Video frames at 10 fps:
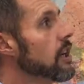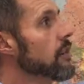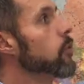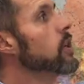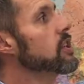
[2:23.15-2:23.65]

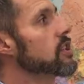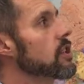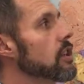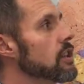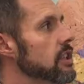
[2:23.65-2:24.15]
If we
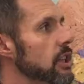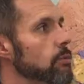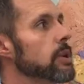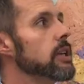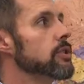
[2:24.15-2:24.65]
started
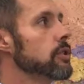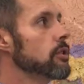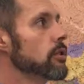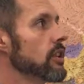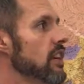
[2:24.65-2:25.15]
at
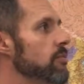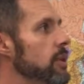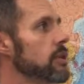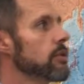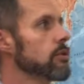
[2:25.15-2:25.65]
P2, you'd have
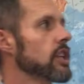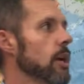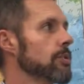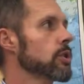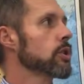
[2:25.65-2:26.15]
P2
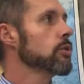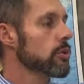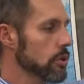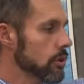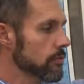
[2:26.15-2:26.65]
times
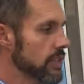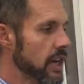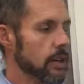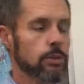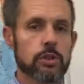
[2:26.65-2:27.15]
Q2,
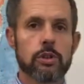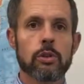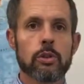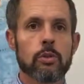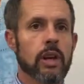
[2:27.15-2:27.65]
that equals your
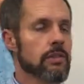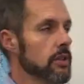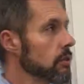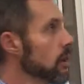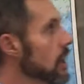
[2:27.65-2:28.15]
total
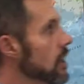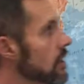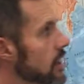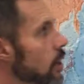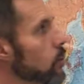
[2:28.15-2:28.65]
revenue.
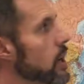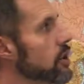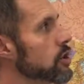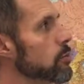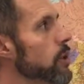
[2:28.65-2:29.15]
Now
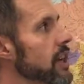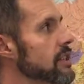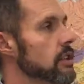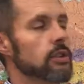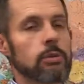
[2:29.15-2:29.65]
raise your
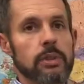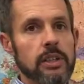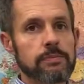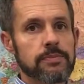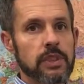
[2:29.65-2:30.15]
price a little
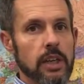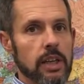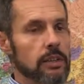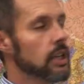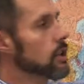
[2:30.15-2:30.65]
bit,
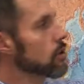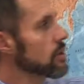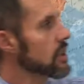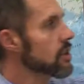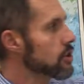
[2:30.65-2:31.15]
you
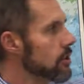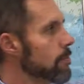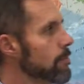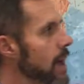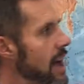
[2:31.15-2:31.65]
see this
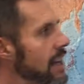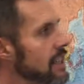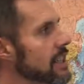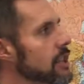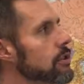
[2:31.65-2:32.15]

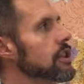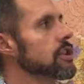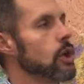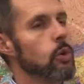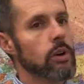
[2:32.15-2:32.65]
dramatic
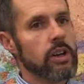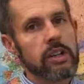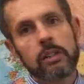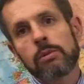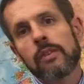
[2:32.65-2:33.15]
decrease in
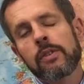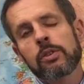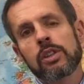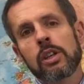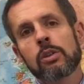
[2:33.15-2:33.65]
quantity. Your revenue
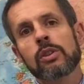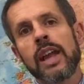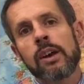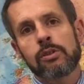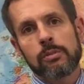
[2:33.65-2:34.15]
is going to go
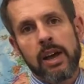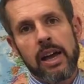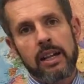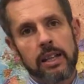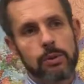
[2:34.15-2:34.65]
down
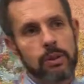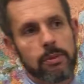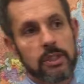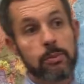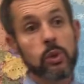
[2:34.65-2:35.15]
dramatically with a
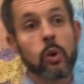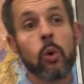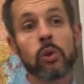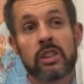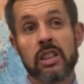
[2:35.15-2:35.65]
much more
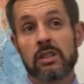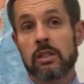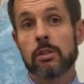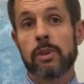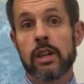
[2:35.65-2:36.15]

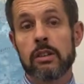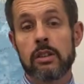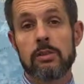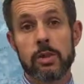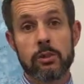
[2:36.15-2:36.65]
horizontal demand
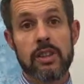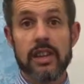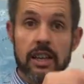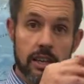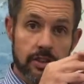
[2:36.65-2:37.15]
curve, which we
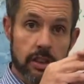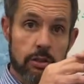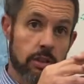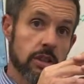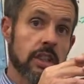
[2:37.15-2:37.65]
think of, and I'll
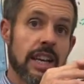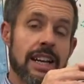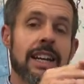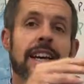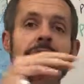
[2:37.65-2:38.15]
do this a
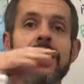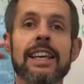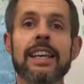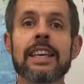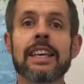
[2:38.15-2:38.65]
lot,
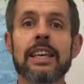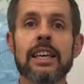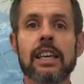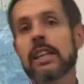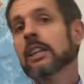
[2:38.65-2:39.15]

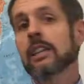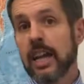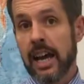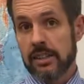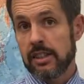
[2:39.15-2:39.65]

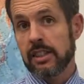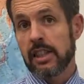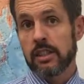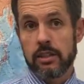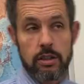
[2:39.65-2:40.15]
elastic,
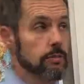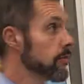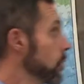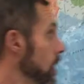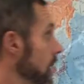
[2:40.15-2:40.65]
that's the term
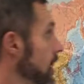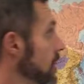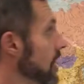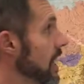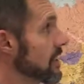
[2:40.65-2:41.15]
for it.
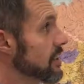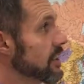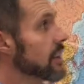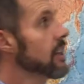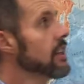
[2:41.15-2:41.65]

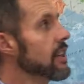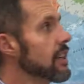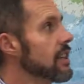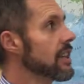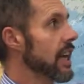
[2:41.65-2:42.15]
Inelastic,
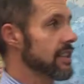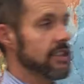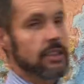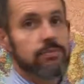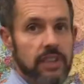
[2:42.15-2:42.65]

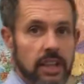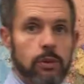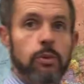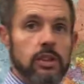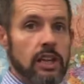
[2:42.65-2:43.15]
elastic, and
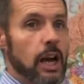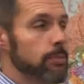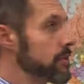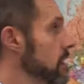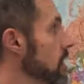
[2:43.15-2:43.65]
it works
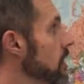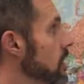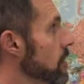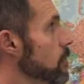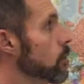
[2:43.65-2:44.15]
opposite.
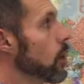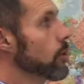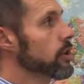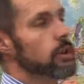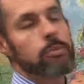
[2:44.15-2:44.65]
If you
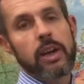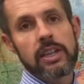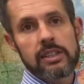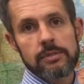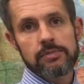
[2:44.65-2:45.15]
lower your
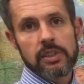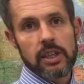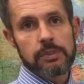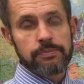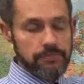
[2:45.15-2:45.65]
price,
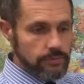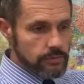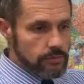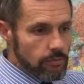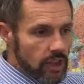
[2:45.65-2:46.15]

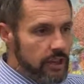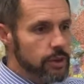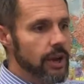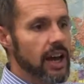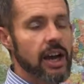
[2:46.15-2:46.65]
and
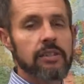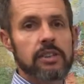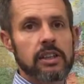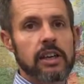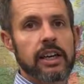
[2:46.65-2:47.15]
you
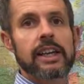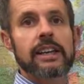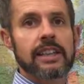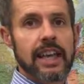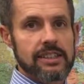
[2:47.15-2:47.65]
have an
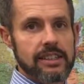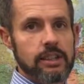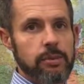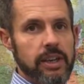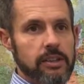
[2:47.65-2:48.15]
inelastic
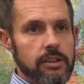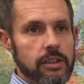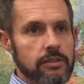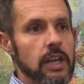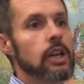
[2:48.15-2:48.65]
demand
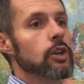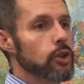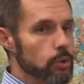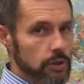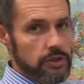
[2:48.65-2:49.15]
curve,
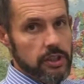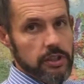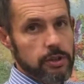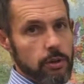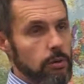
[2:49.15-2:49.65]
you will see
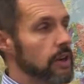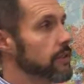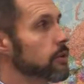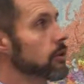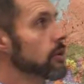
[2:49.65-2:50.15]
your total
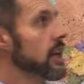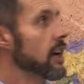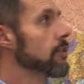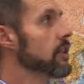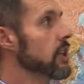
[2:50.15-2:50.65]
revenue go down.